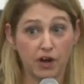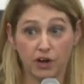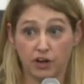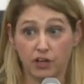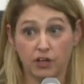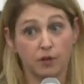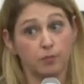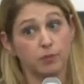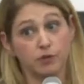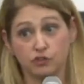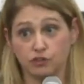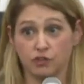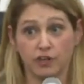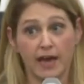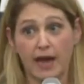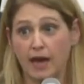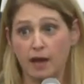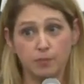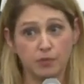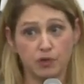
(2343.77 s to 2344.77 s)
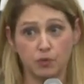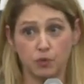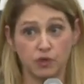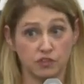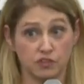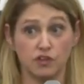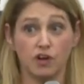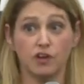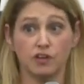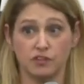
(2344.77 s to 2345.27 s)
our commercial cabin
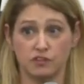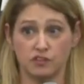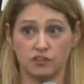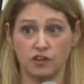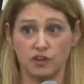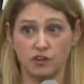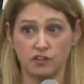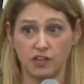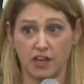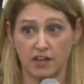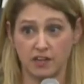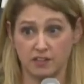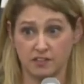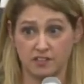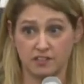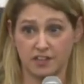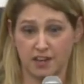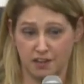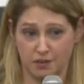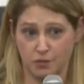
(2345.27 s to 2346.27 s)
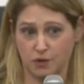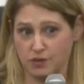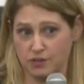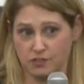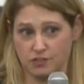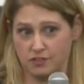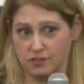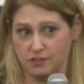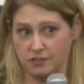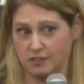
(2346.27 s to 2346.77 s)
was not installed yet. Instead, it
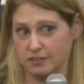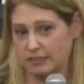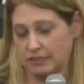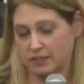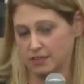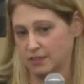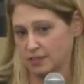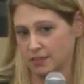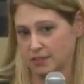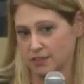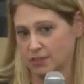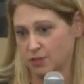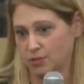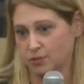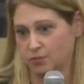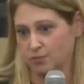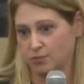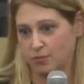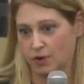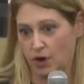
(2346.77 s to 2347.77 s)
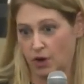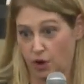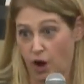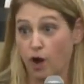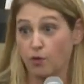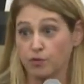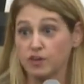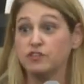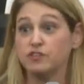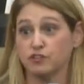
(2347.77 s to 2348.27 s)
was a,
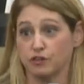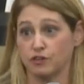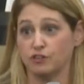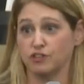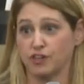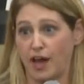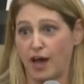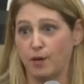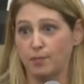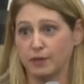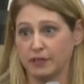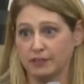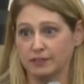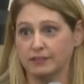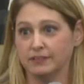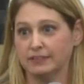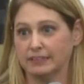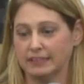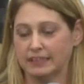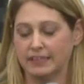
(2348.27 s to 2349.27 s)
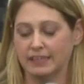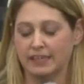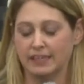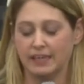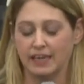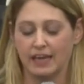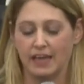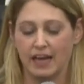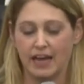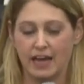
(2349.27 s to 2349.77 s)
a research cabin.
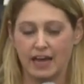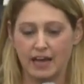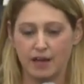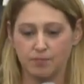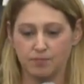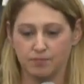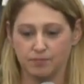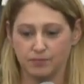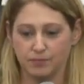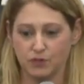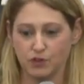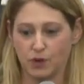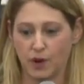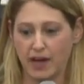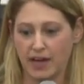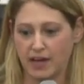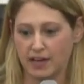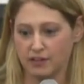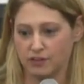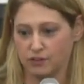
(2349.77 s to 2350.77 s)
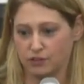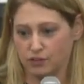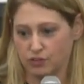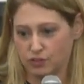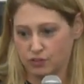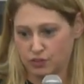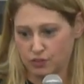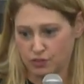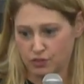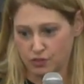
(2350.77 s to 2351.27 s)
Um, so I had
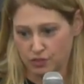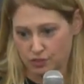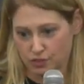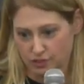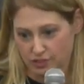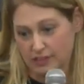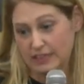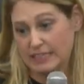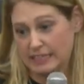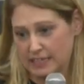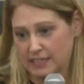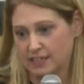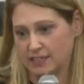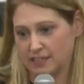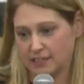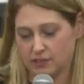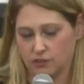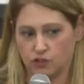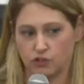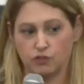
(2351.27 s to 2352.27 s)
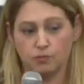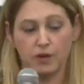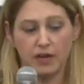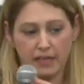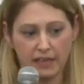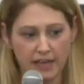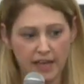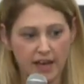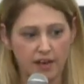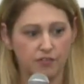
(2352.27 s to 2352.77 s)
to my
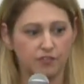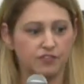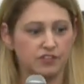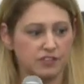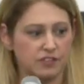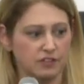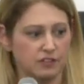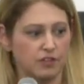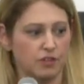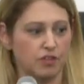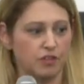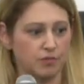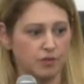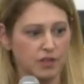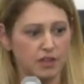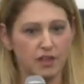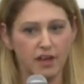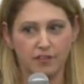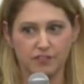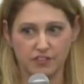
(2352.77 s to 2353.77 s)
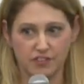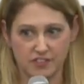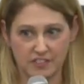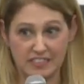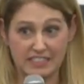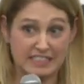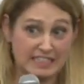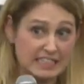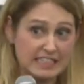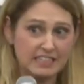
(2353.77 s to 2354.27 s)
left in the three left
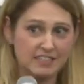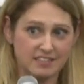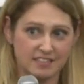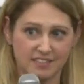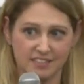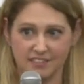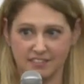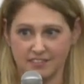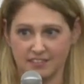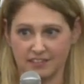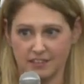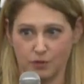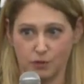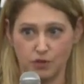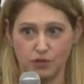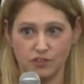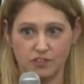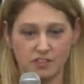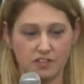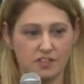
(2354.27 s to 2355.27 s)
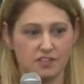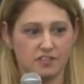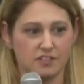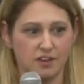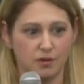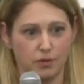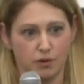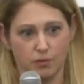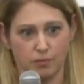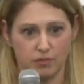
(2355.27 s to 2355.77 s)
seats, there weren't seats,
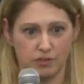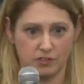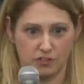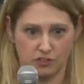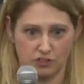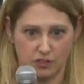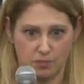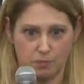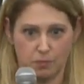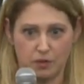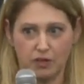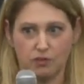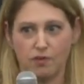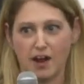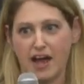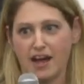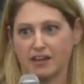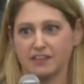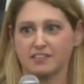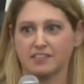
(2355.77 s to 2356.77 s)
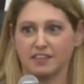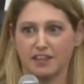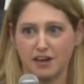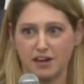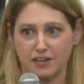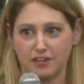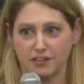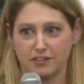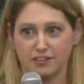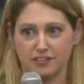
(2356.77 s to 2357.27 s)
there were essentially big racks and
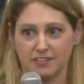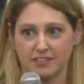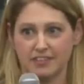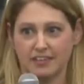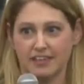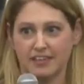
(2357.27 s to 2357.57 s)
lockers.